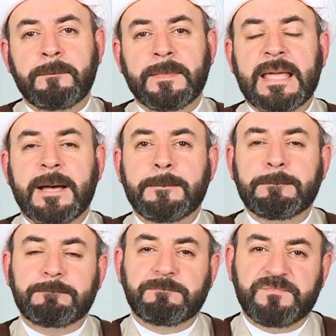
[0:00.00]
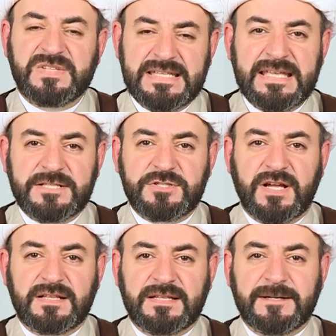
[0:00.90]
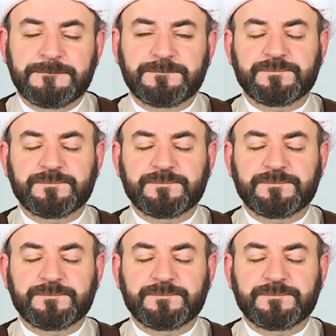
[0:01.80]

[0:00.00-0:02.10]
Now, today, inshallah,